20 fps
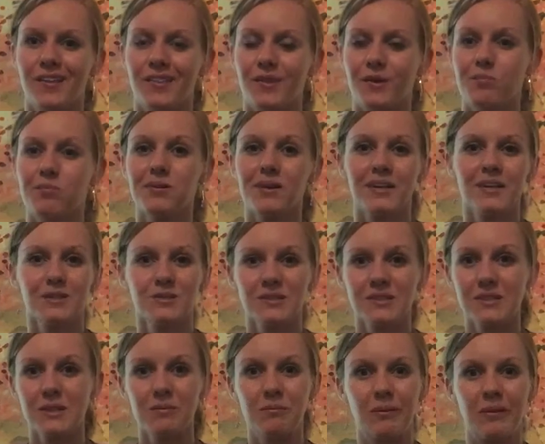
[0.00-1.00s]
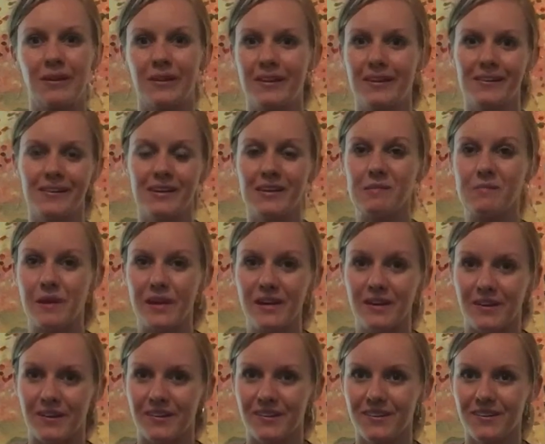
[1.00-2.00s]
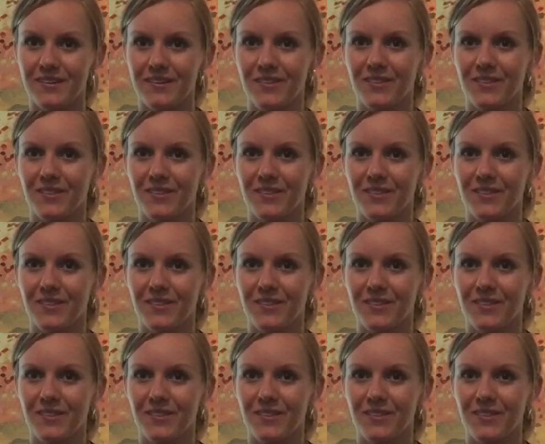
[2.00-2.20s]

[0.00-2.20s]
the place was completely bare.